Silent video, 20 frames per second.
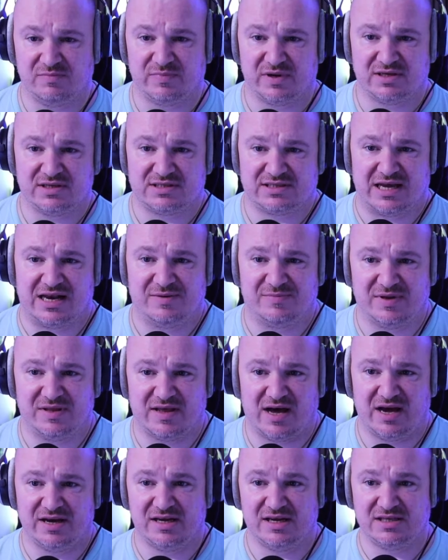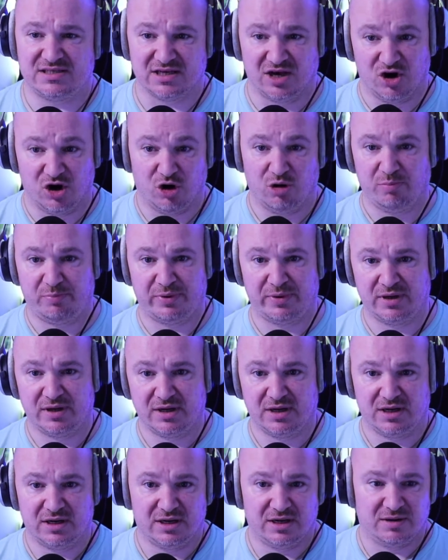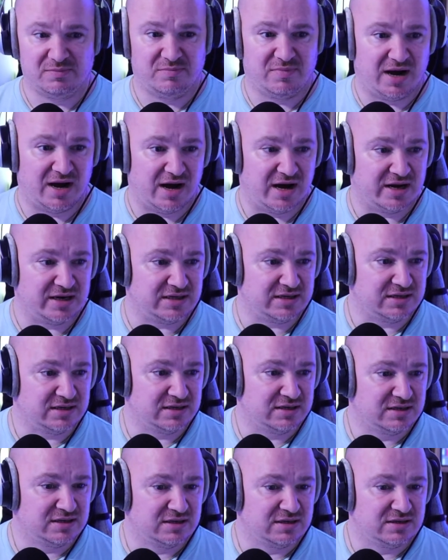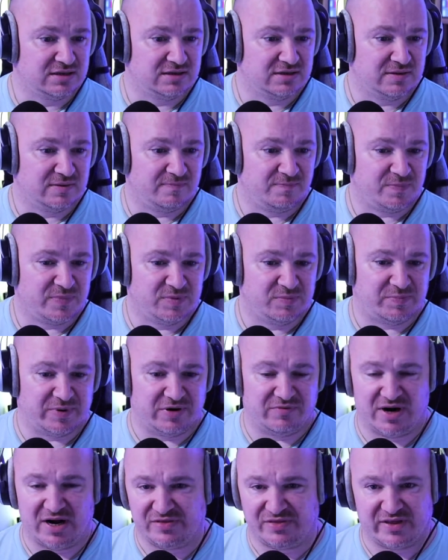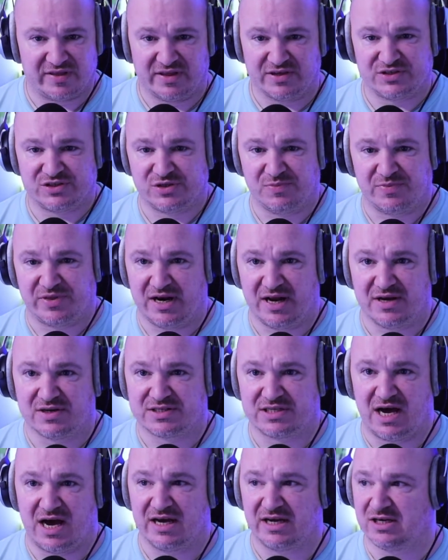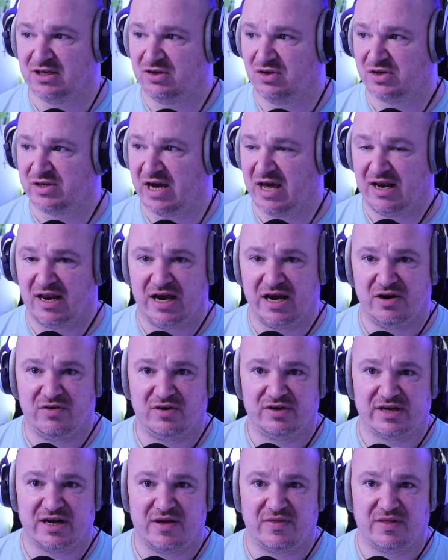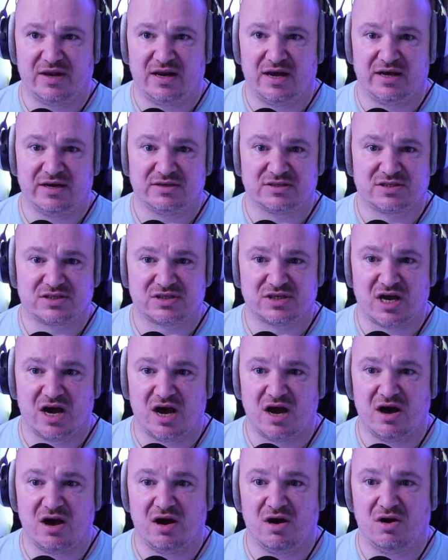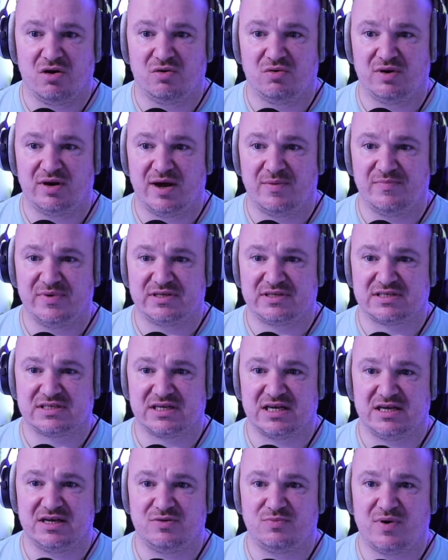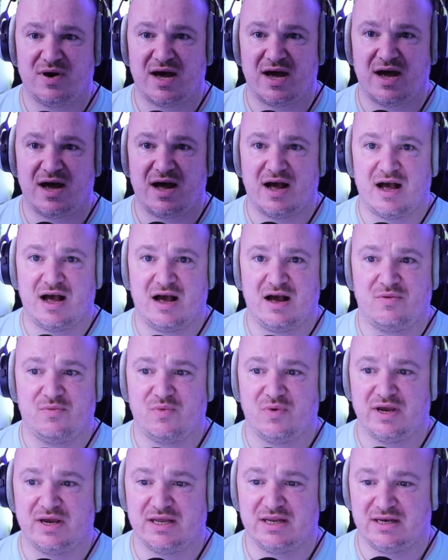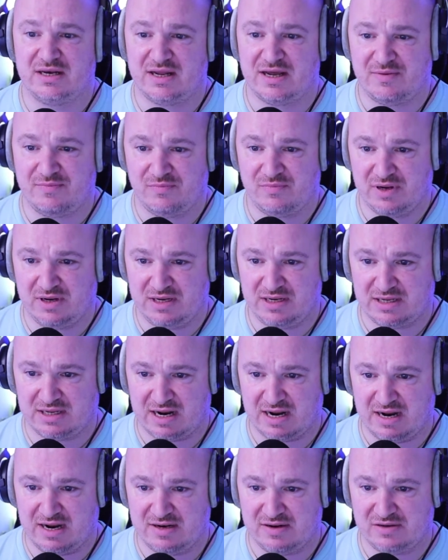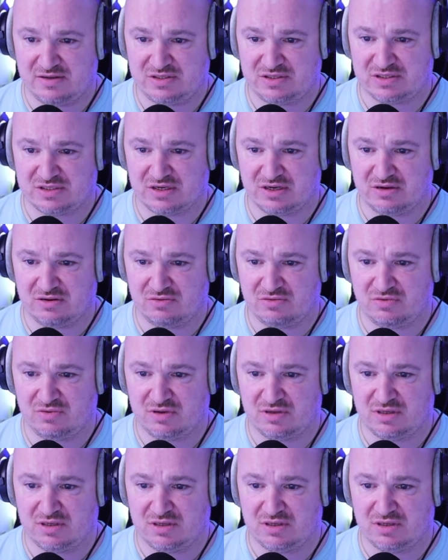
but it's telling me that I need to up my bitrate thing. That's something else that I can look at later on down the line. So let me see, where are we? Let me get into